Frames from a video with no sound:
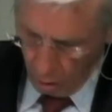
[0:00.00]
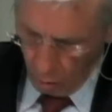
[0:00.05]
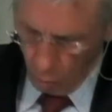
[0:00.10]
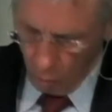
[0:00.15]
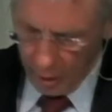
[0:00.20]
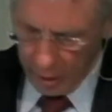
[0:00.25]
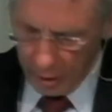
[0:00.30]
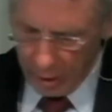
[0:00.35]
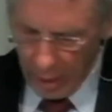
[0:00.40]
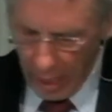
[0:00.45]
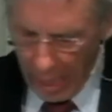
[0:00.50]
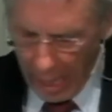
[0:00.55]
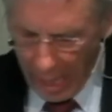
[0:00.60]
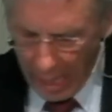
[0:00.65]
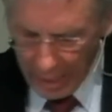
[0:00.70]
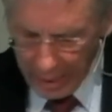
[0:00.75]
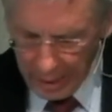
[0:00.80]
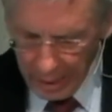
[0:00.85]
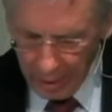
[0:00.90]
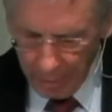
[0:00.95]
When
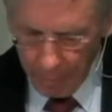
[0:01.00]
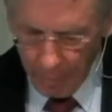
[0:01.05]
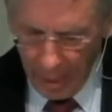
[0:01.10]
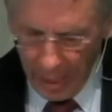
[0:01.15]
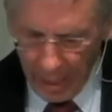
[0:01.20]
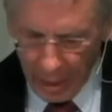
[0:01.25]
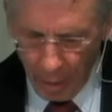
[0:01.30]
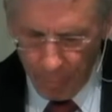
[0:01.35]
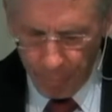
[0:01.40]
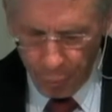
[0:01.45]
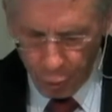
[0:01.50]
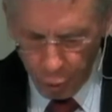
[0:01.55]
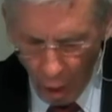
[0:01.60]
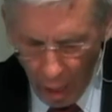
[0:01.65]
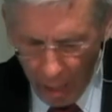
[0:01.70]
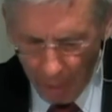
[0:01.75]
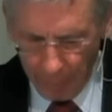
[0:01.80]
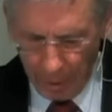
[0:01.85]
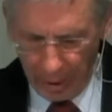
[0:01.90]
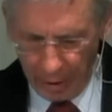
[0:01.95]
God made a
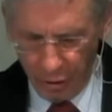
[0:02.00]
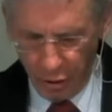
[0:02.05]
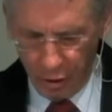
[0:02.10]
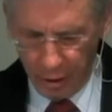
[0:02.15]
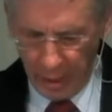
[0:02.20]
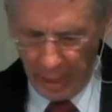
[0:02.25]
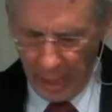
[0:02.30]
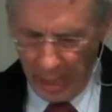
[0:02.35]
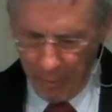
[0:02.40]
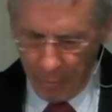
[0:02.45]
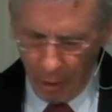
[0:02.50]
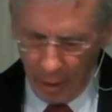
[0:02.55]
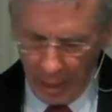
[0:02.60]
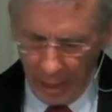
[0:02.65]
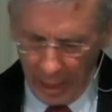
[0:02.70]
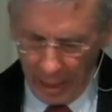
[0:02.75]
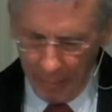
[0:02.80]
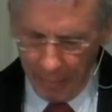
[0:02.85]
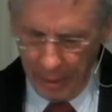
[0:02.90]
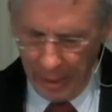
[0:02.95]
promise to
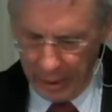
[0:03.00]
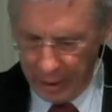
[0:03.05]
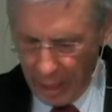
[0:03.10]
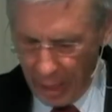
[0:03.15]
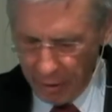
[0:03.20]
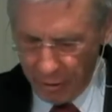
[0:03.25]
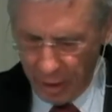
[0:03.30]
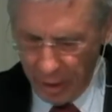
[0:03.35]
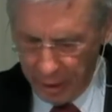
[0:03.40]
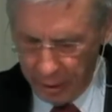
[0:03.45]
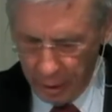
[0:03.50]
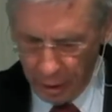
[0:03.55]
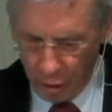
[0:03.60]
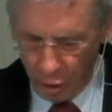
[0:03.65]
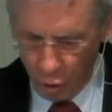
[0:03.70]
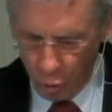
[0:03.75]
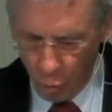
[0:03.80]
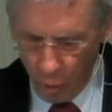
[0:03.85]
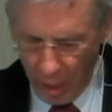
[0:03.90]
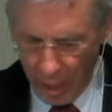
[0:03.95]
Abraham, because he could
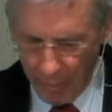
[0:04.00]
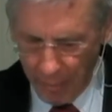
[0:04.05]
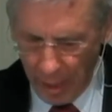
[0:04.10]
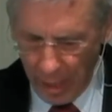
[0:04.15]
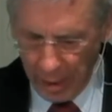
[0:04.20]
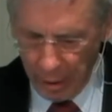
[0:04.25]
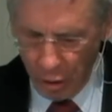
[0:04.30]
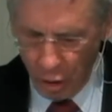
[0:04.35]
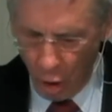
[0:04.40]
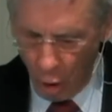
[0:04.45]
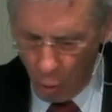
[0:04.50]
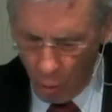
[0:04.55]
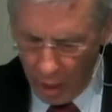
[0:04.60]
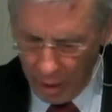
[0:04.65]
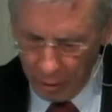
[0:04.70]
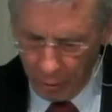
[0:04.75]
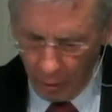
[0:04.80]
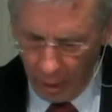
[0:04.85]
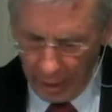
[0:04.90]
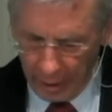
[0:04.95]
swear by no
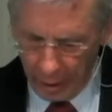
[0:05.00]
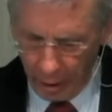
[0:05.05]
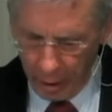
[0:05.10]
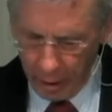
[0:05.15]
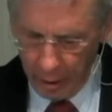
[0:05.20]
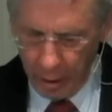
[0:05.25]
one greater,